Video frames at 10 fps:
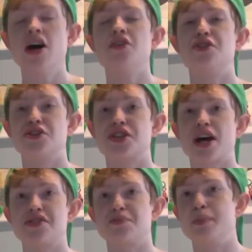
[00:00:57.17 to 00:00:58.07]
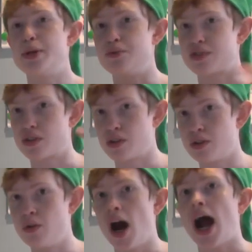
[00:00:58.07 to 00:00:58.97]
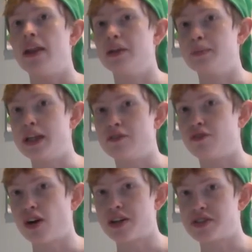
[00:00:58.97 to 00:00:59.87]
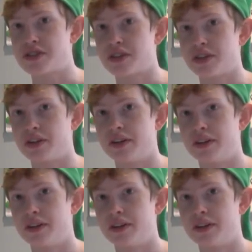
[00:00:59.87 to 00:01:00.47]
just as Mewtwo and the Mii Fighter,